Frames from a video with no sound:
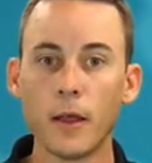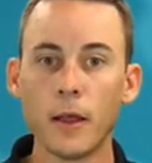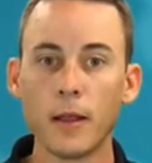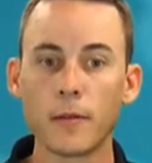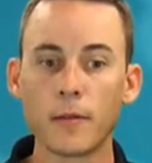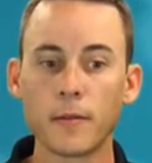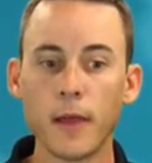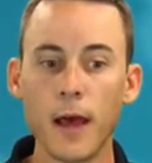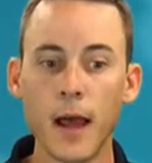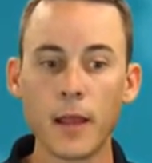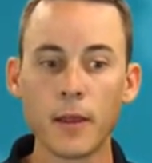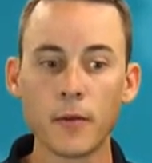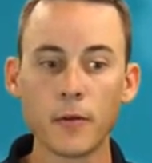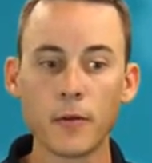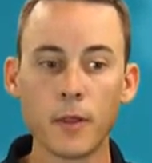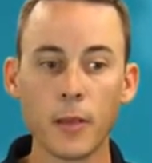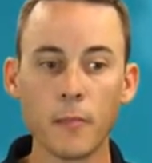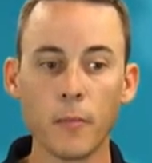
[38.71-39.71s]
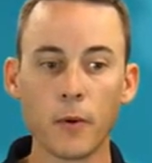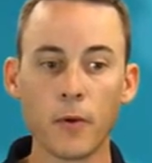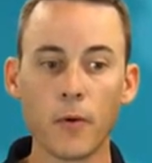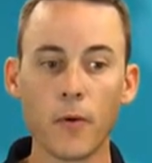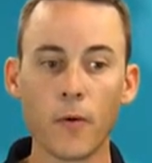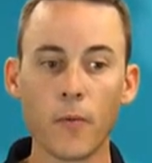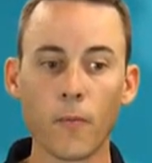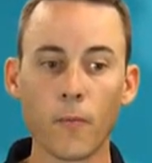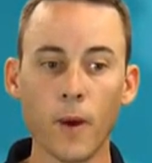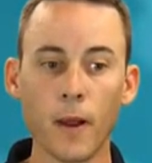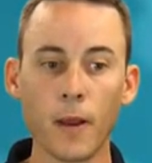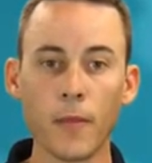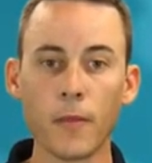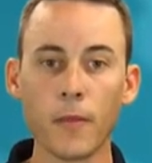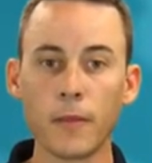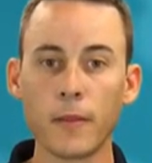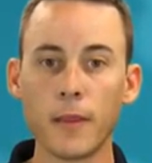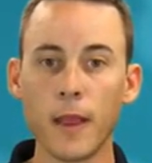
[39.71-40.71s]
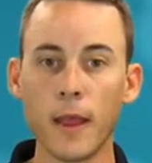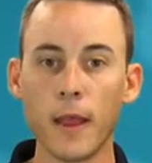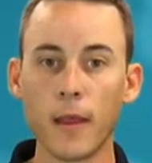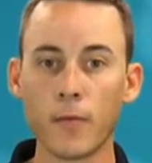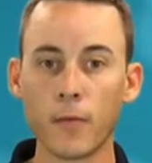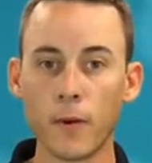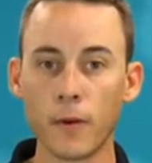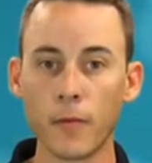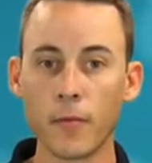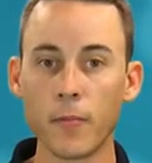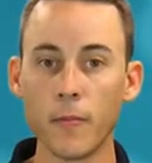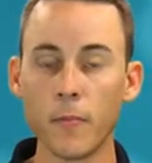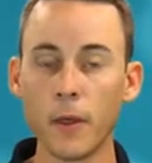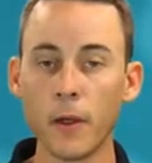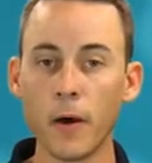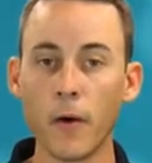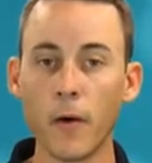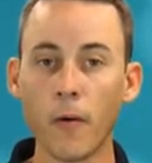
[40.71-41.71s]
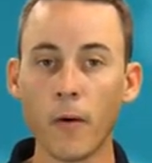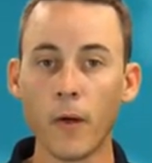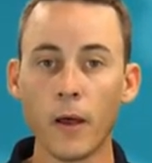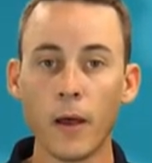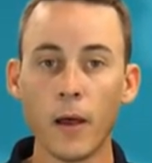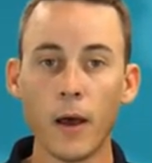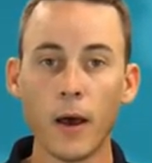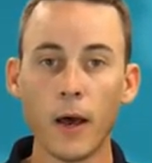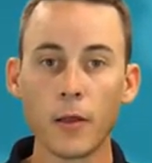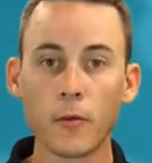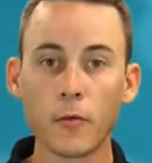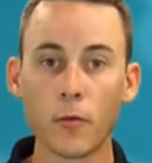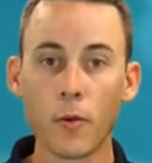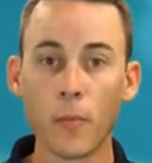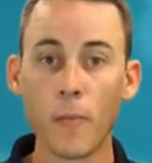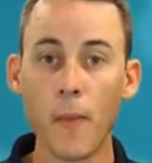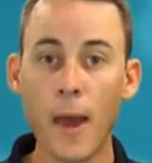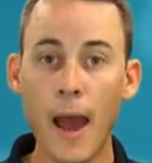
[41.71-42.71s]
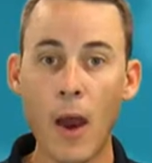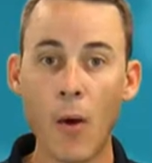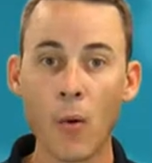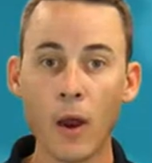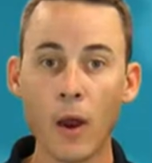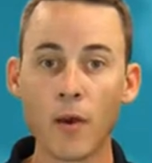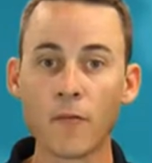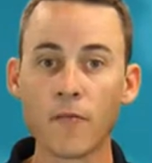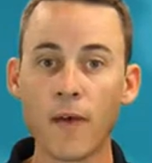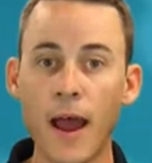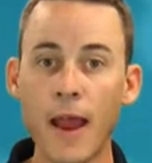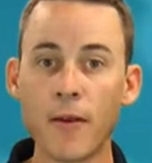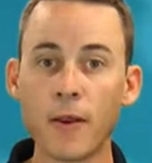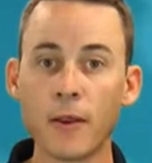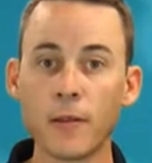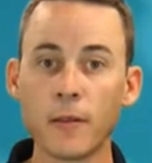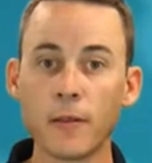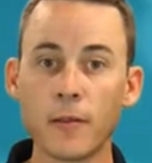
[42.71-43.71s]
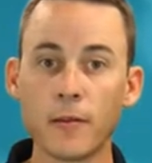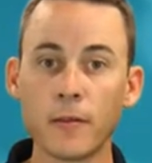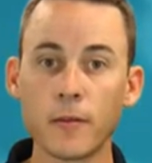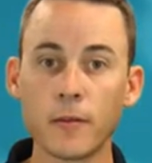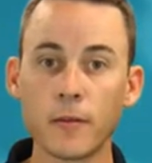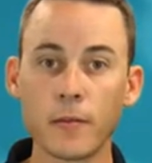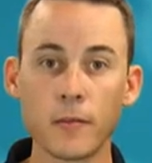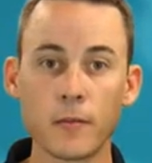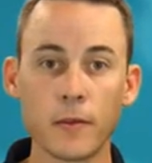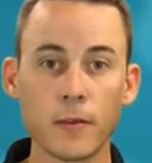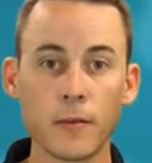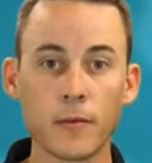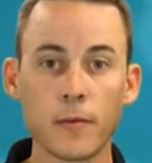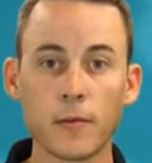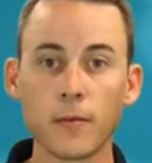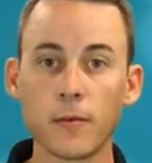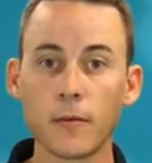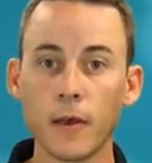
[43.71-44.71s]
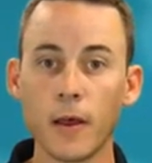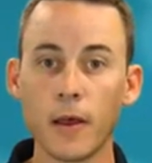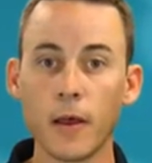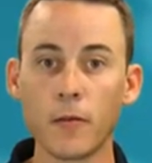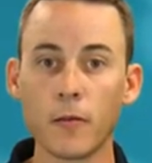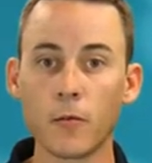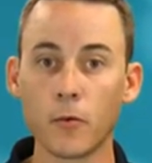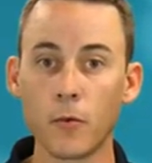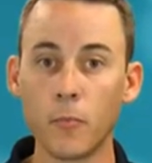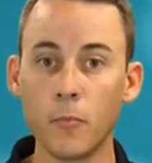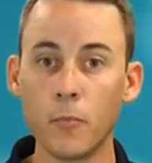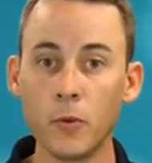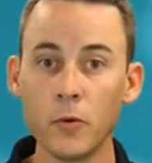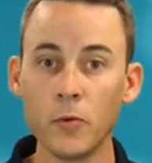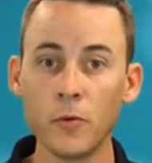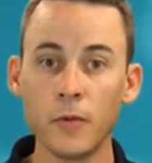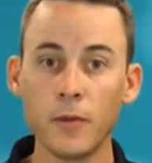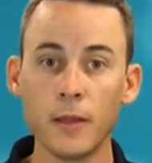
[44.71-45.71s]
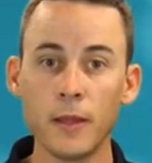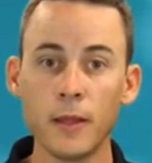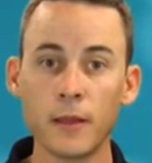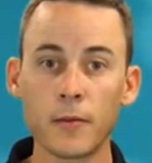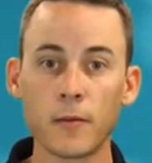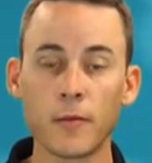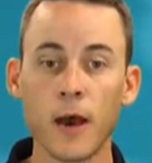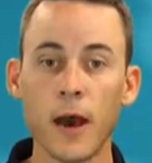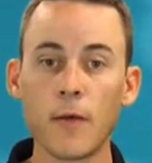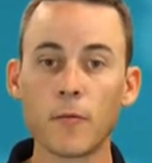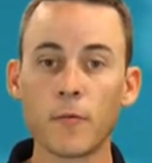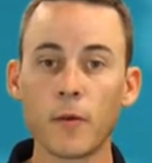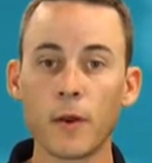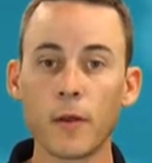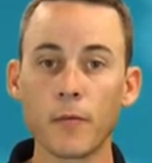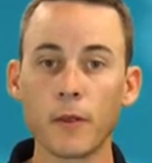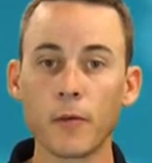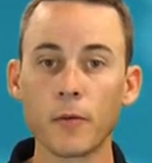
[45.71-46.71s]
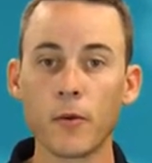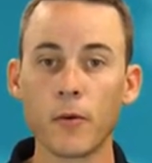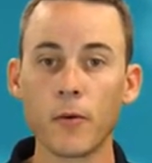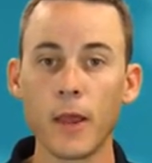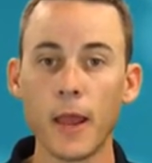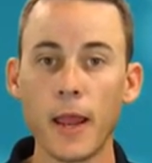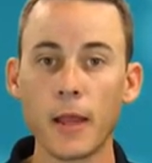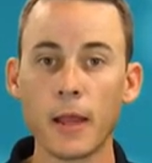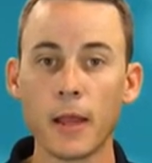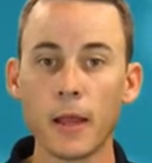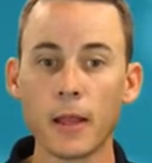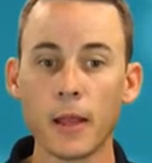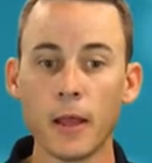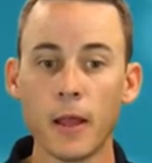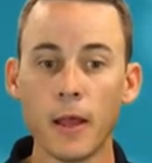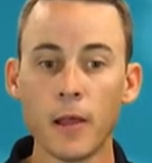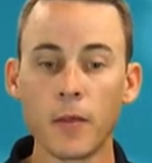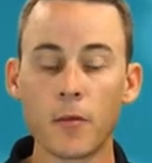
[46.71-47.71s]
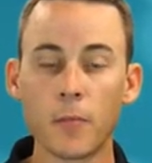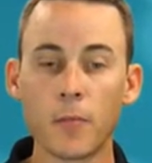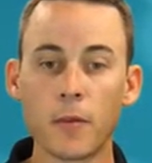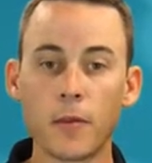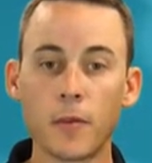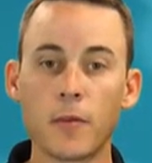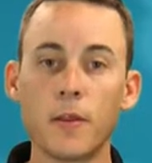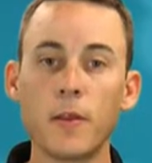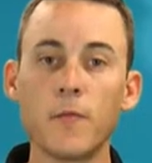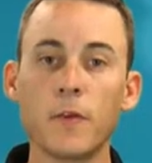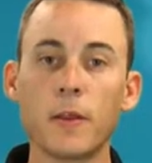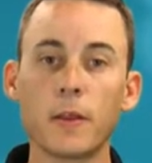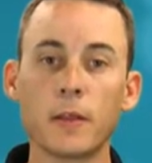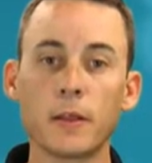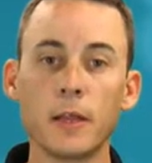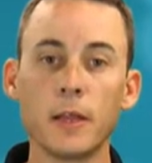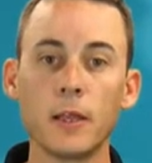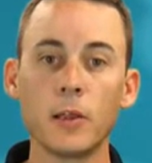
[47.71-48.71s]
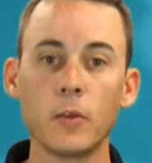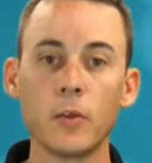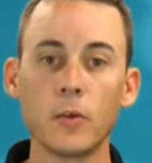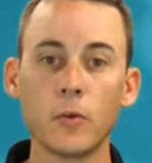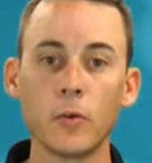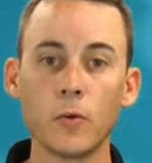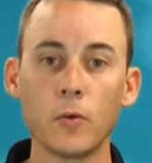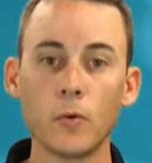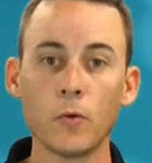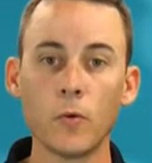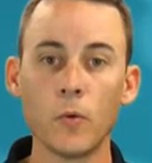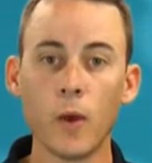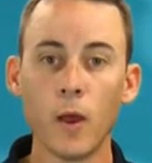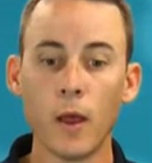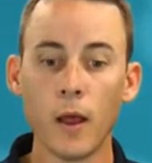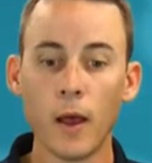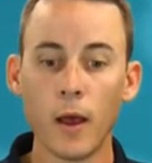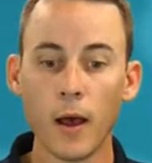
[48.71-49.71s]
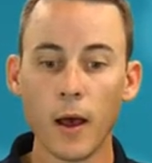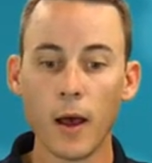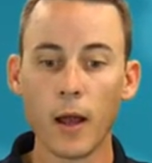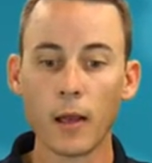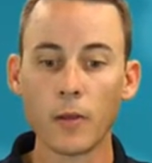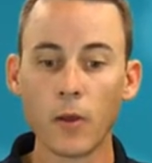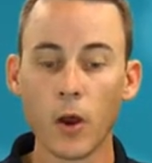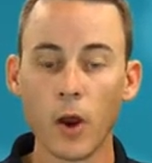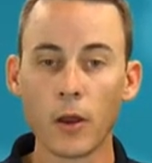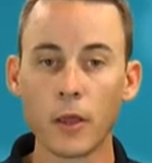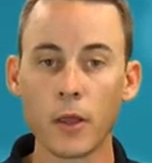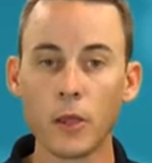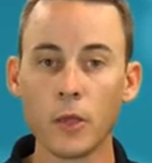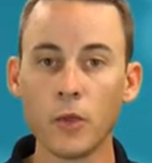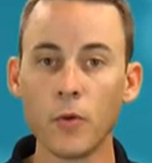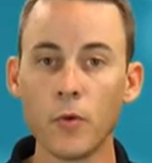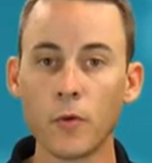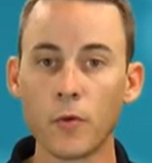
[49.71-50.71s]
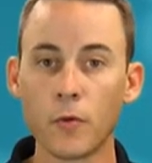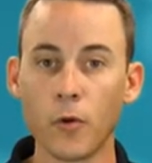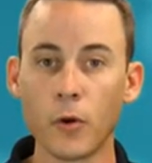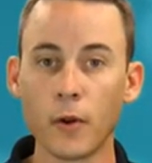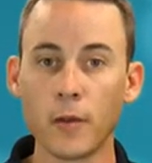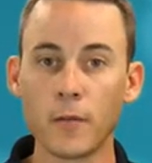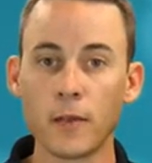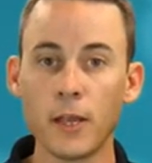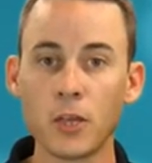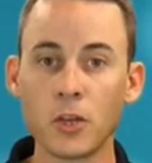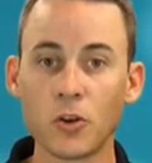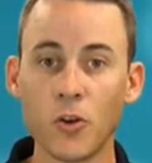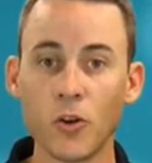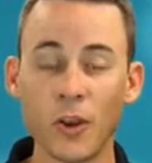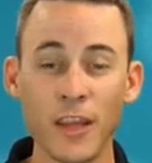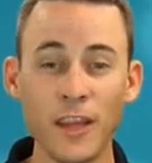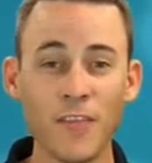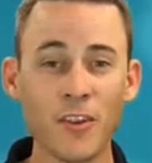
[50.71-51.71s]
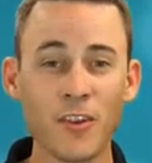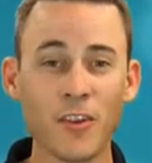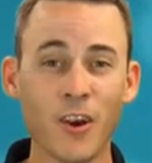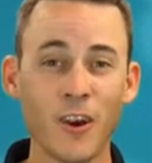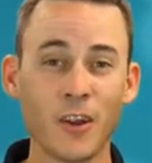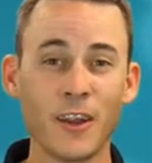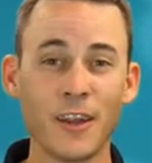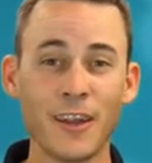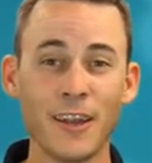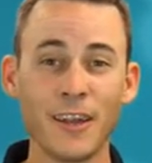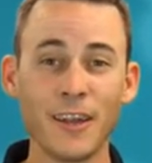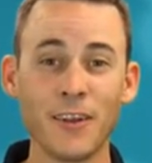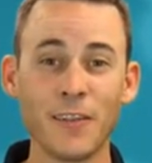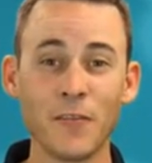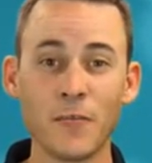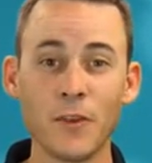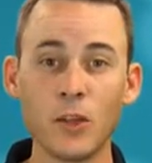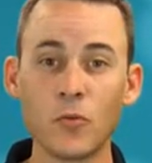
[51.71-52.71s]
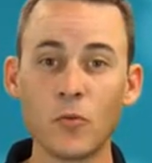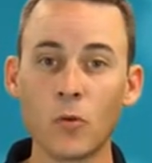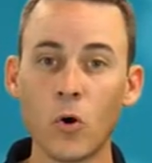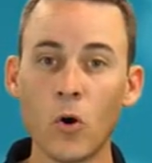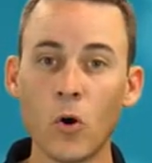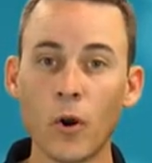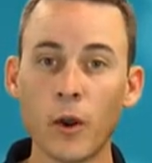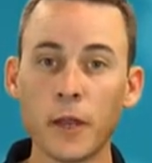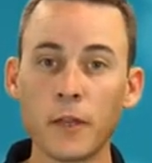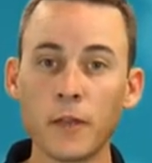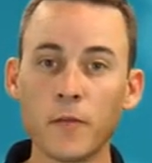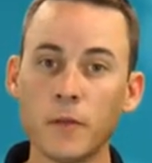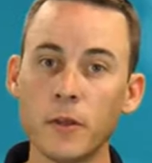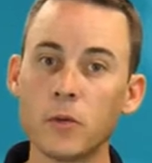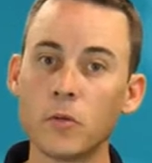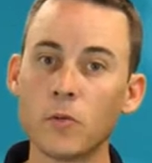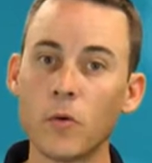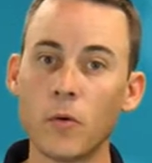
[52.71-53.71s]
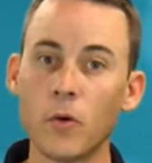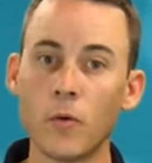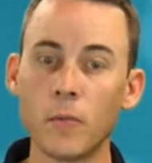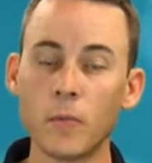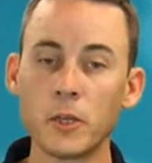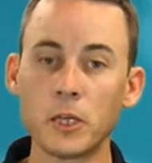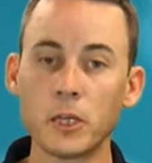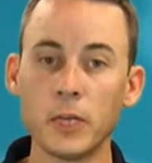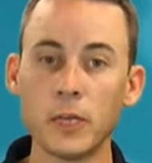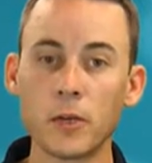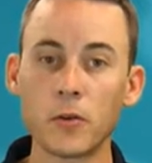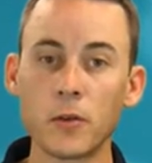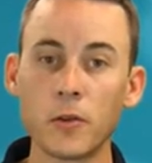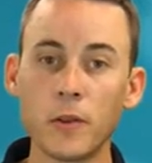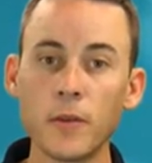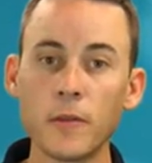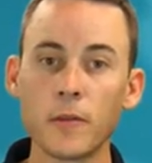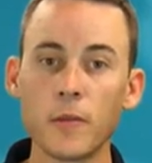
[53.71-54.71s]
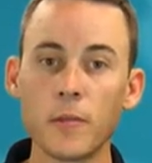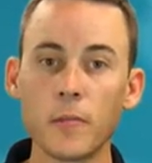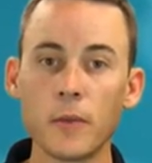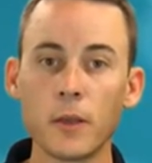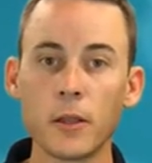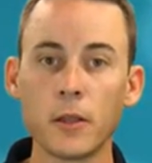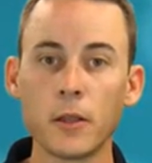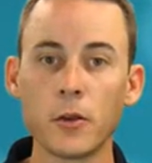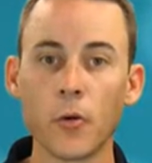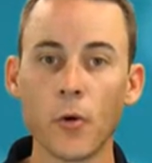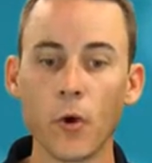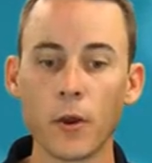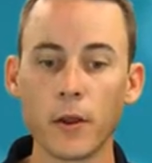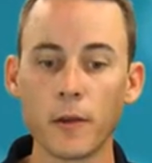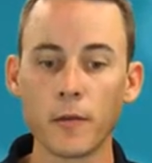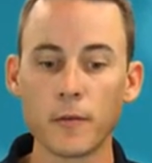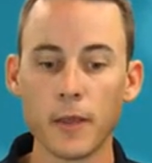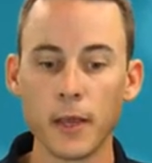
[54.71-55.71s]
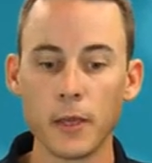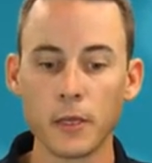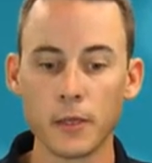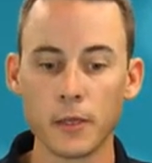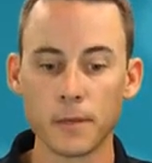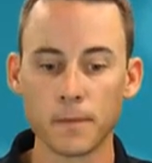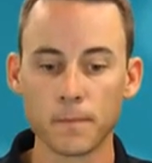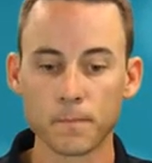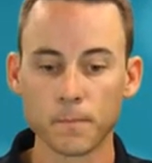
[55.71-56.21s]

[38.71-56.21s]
It's not your typical run-of-the-mill sort of malware or virus. This is sort of boutique software that's created specifically to target you as an organization, or even target an individual machine or system in your organization.